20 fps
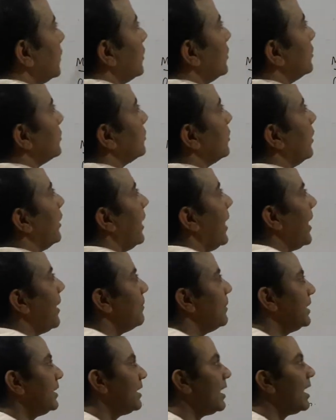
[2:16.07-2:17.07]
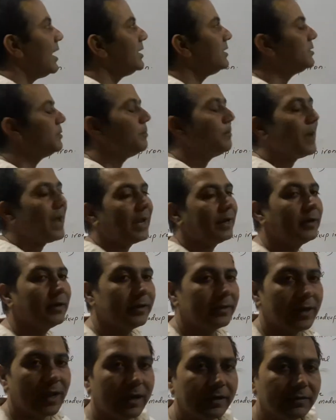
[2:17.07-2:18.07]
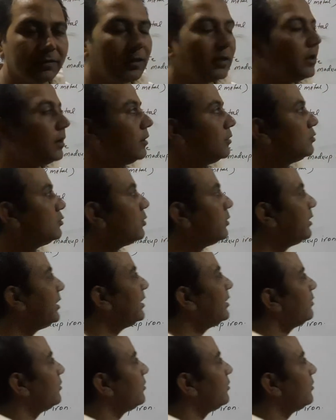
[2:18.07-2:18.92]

So hematite, magnetite. So it